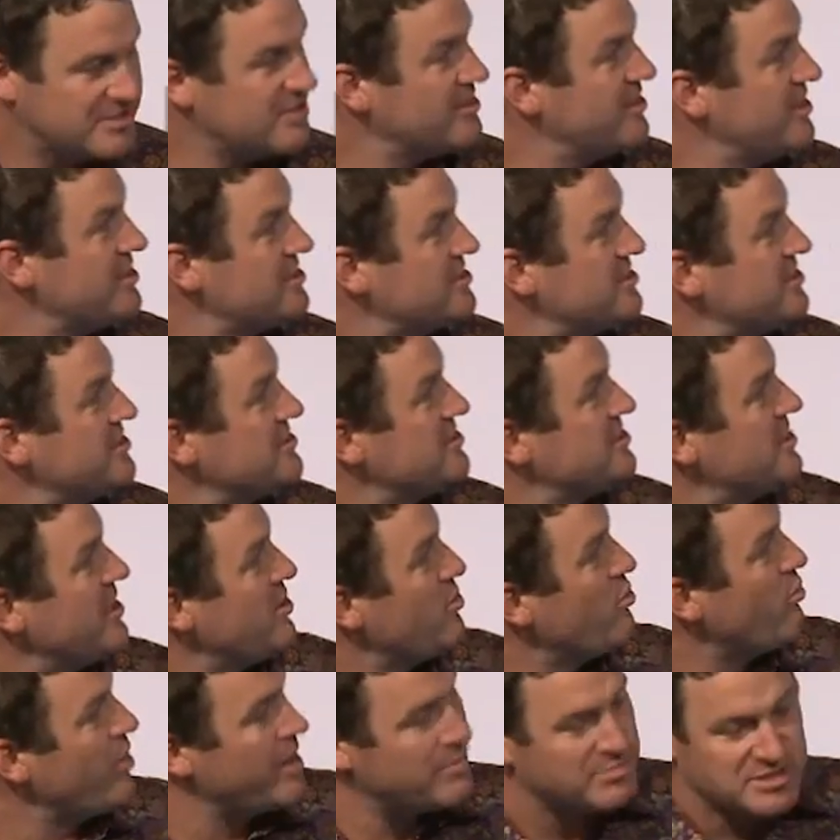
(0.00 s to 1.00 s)
the
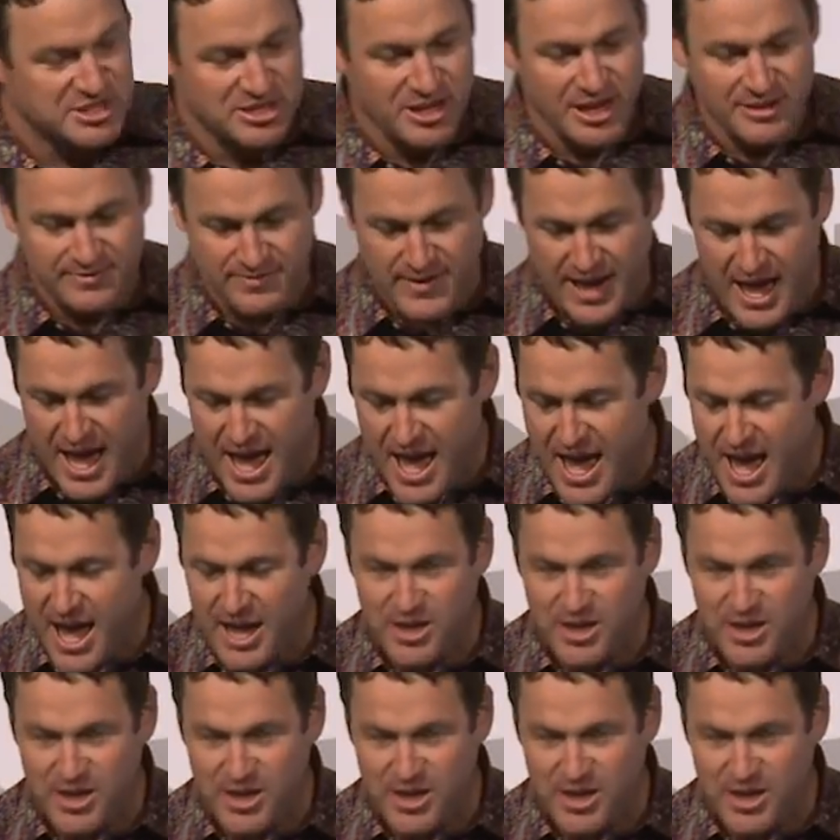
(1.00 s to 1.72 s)
website for R.